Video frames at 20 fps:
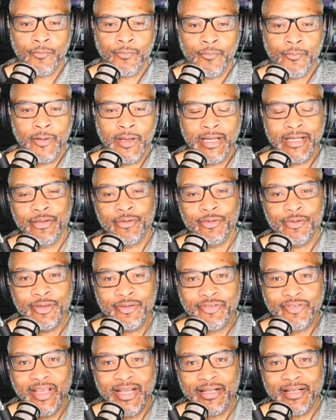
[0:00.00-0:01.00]
and you
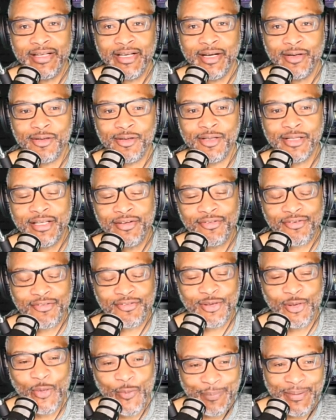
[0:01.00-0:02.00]
sitting there looking
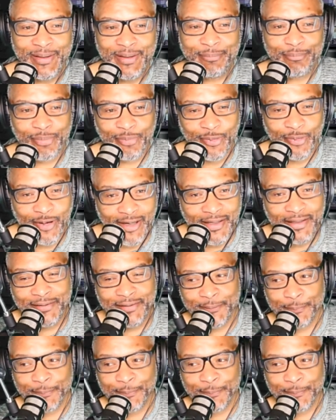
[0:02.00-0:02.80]
stupid, bruh.